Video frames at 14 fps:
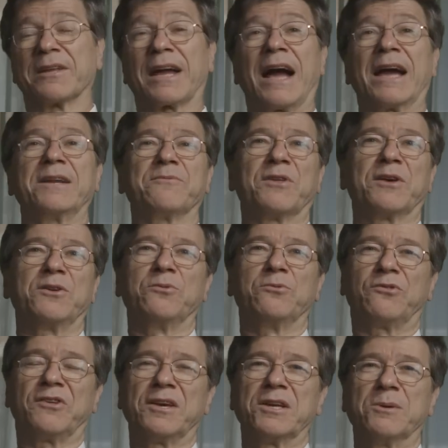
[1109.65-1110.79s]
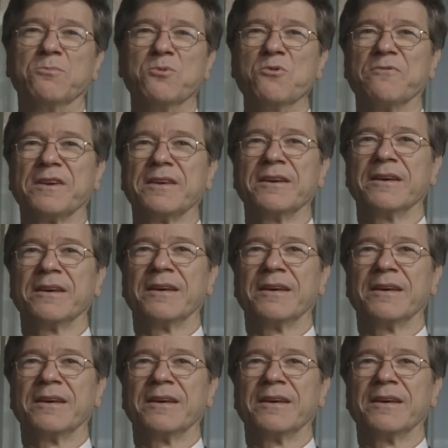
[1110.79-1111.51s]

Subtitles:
the kind of thing you'd see in a movie